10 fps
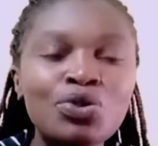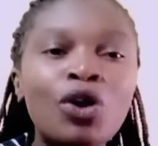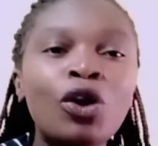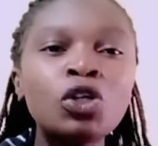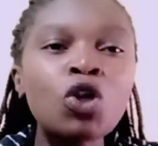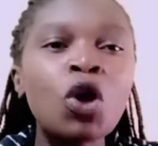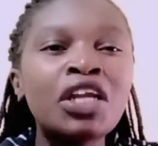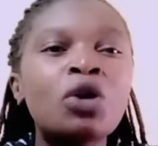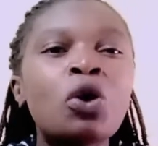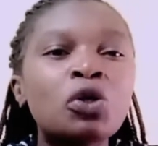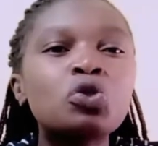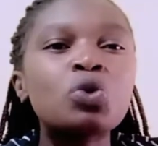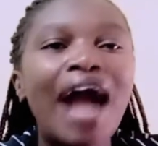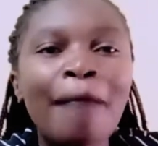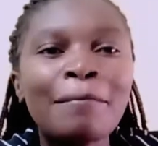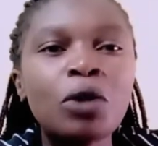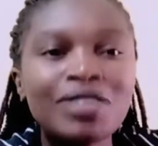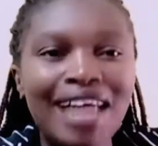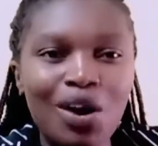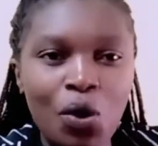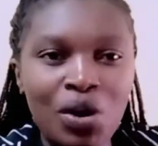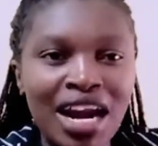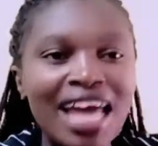You're not only going to come out alone,